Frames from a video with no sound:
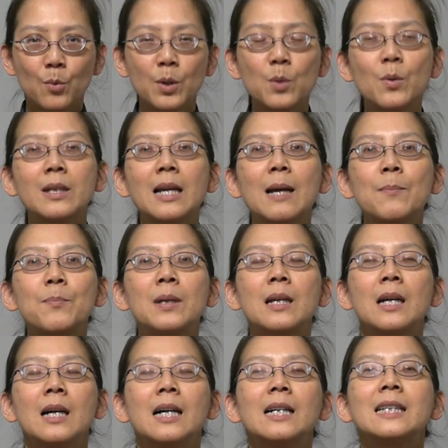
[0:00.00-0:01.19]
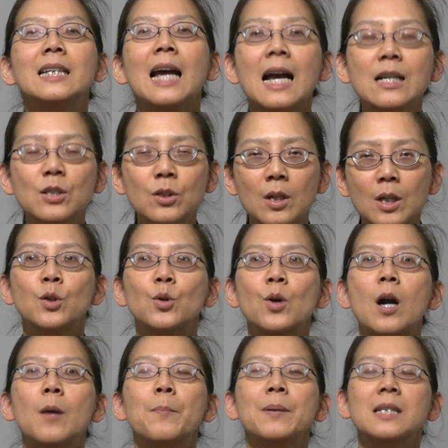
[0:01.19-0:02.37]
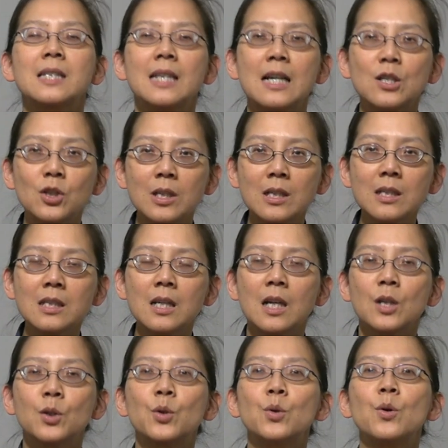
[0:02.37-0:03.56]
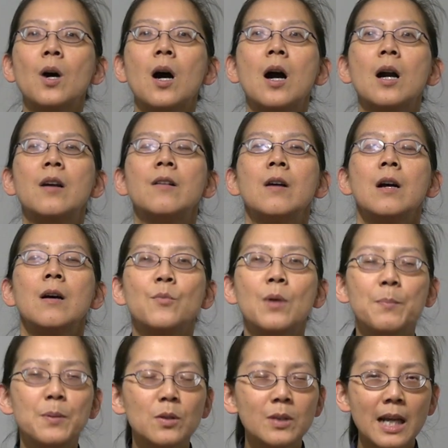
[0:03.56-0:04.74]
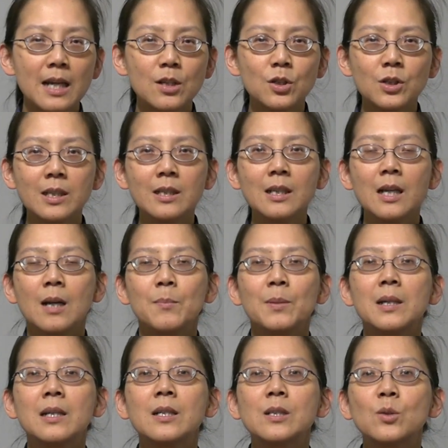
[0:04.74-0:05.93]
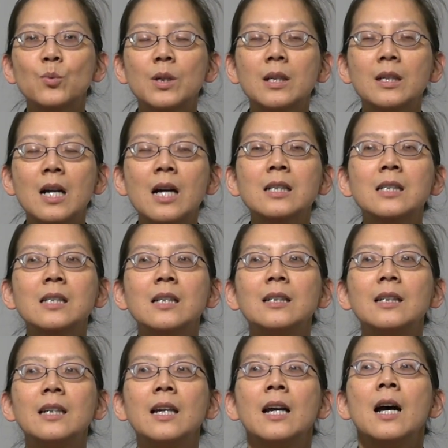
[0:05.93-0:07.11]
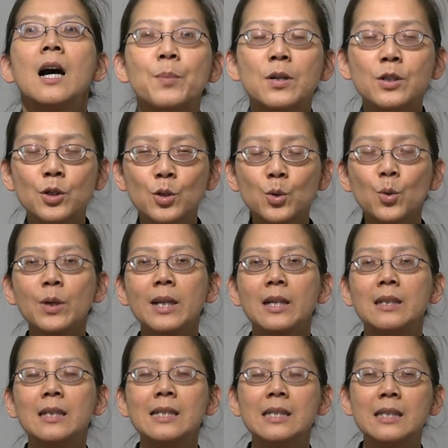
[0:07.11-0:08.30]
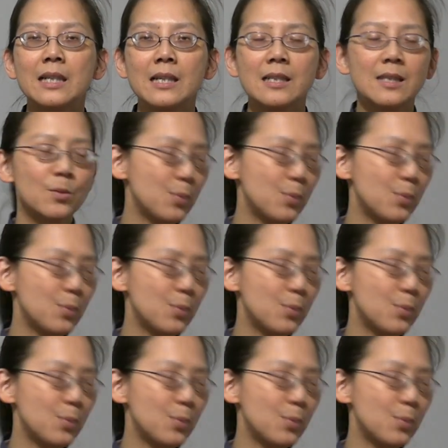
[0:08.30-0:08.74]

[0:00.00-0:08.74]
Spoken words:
We will not be attached to our possessions, to our reputation, because we're constantly pursuing these things.